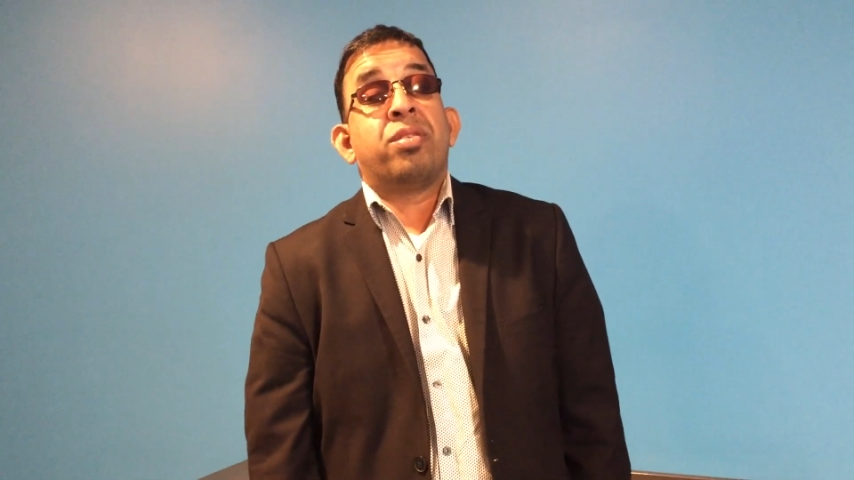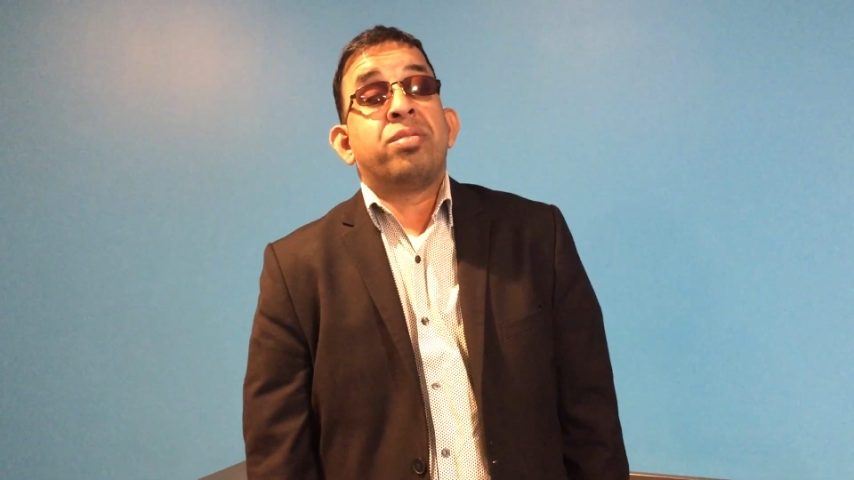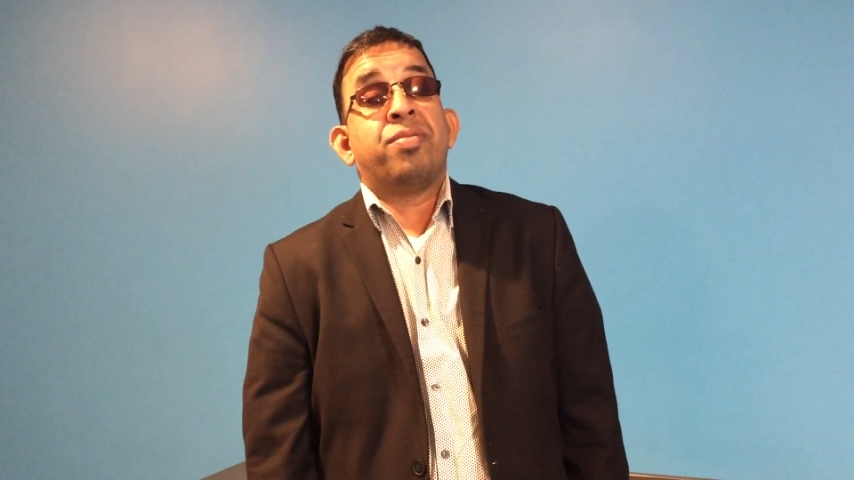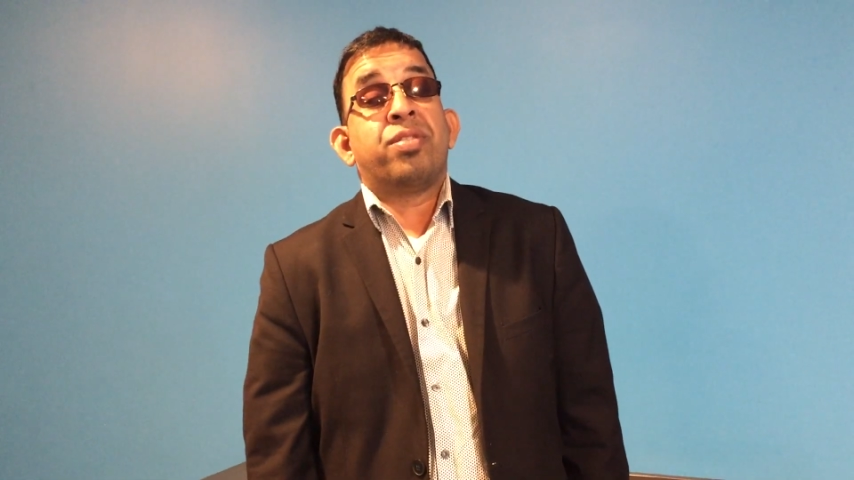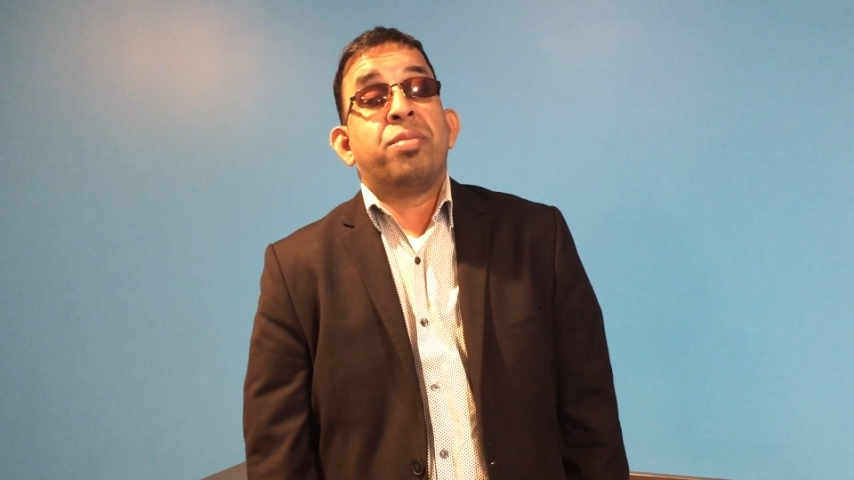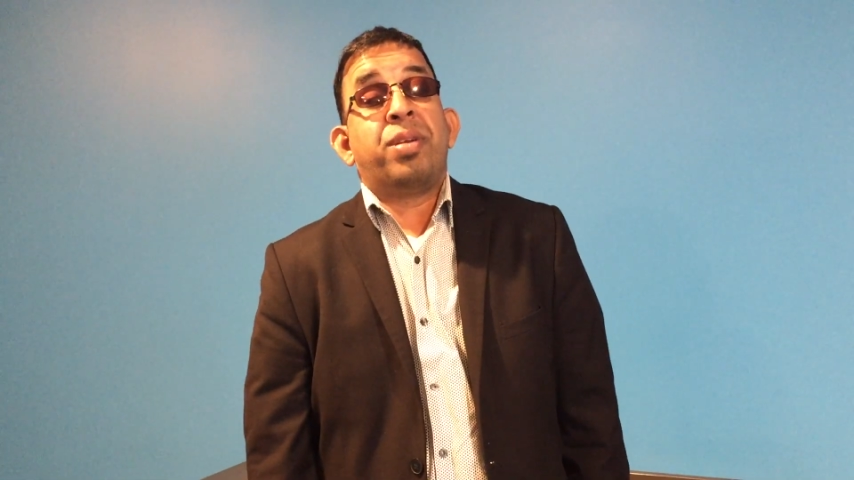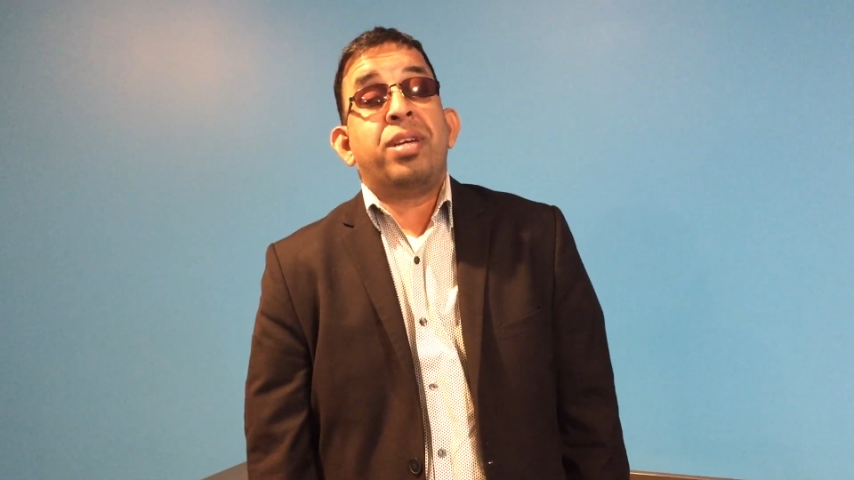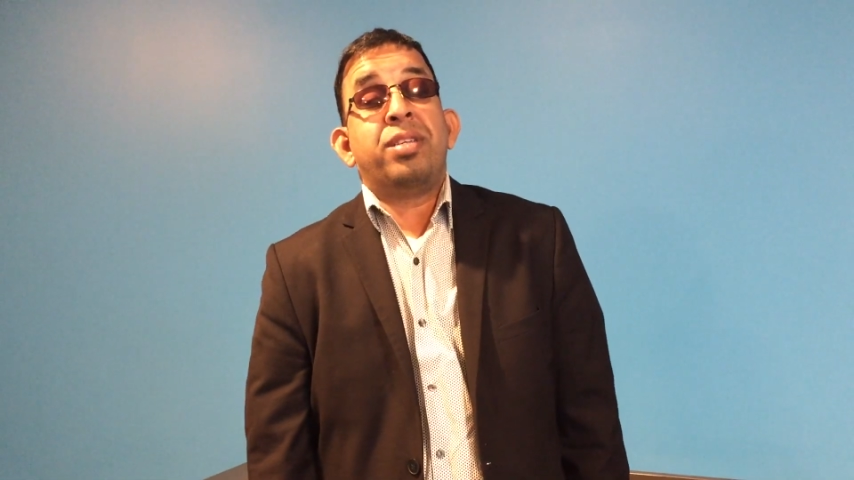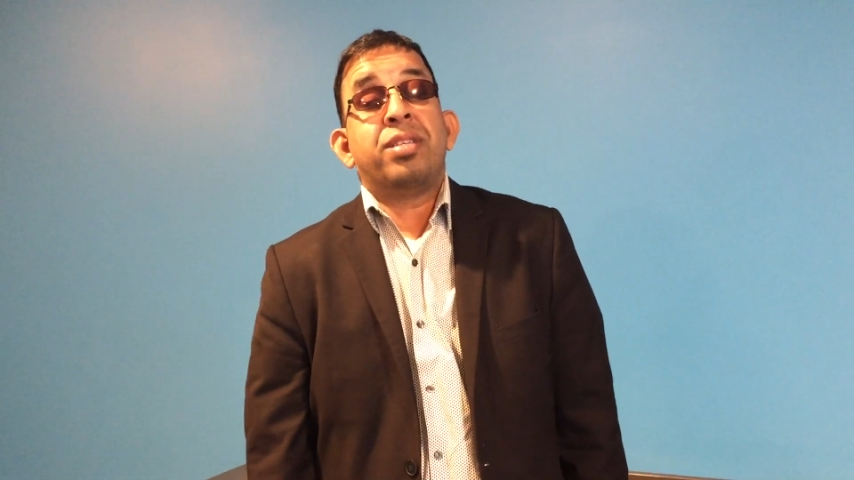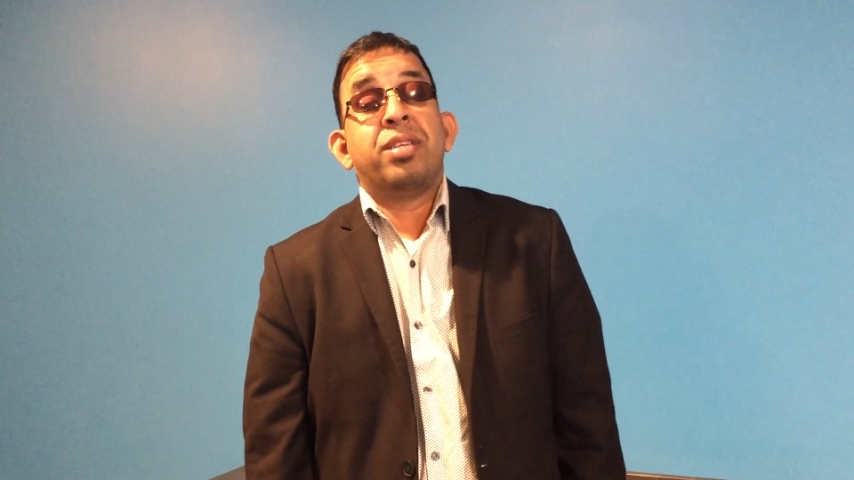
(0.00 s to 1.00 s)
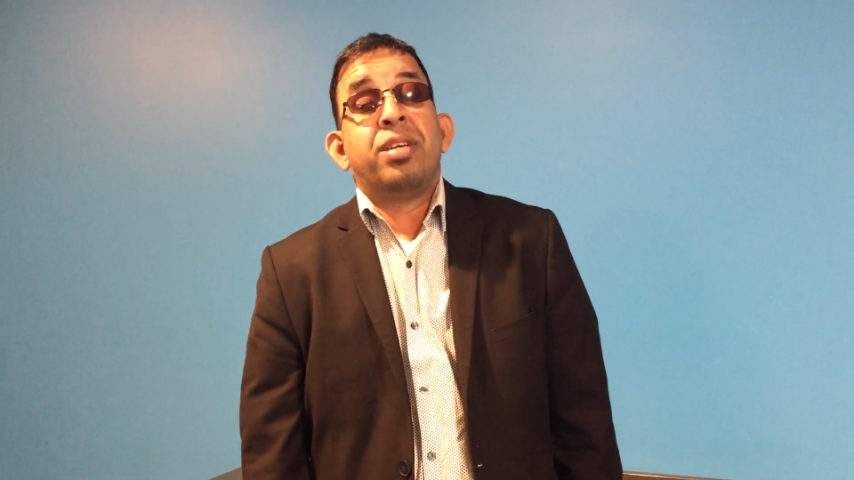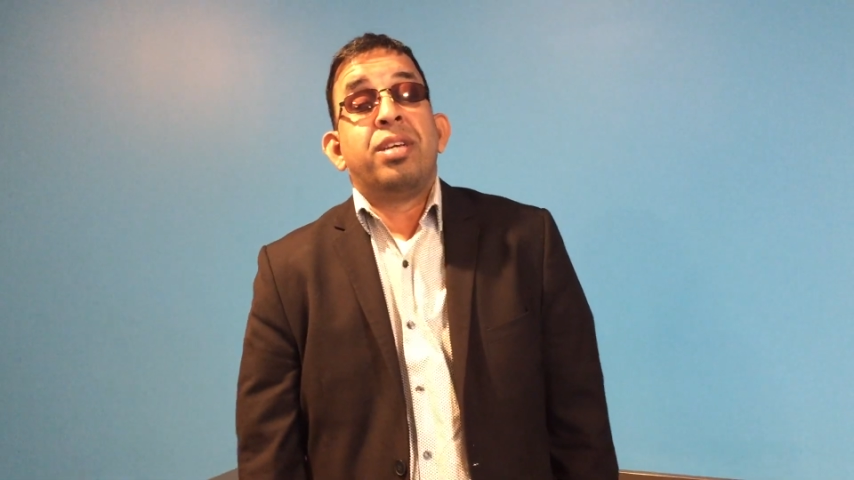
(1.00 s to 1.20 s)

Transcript: Council for the Blind,